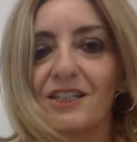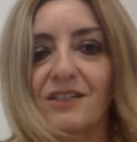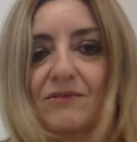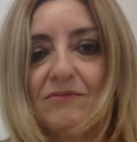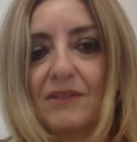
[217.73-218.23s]

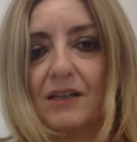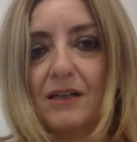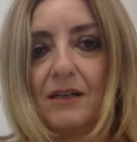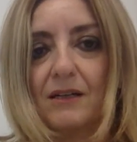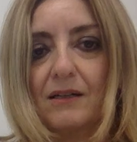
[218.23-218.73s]
just
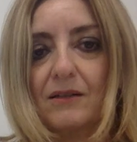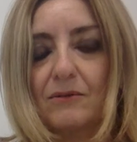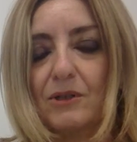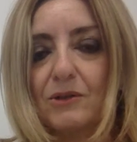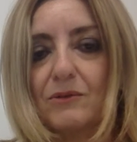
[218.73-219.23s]

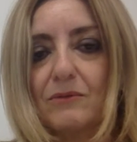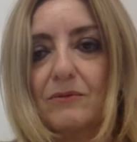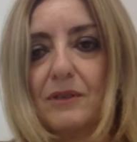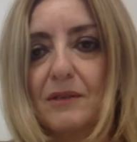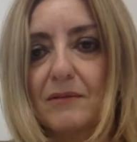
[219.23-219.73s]
wrote
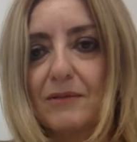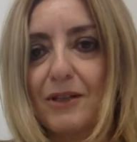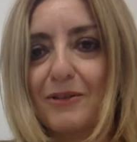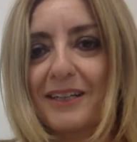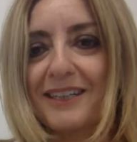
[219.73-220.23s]
in
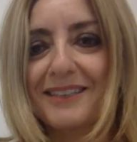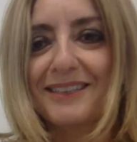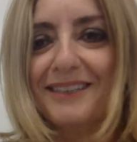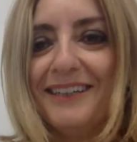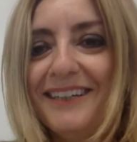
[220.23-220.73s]

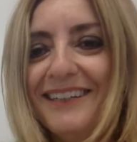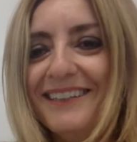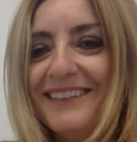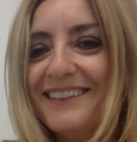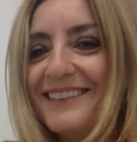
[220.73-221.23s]
lowercase.
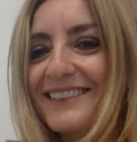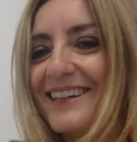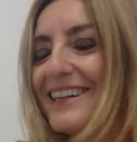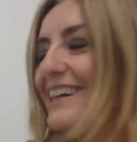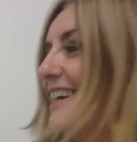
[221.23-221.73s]
Sorry.